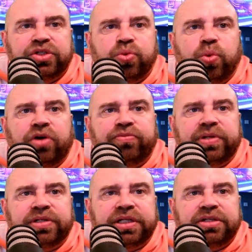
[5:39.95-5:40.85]
$12
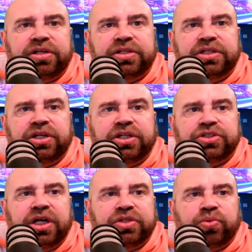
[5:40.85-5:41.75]
million
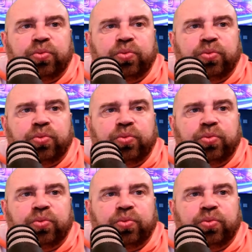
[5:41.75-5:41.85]
contract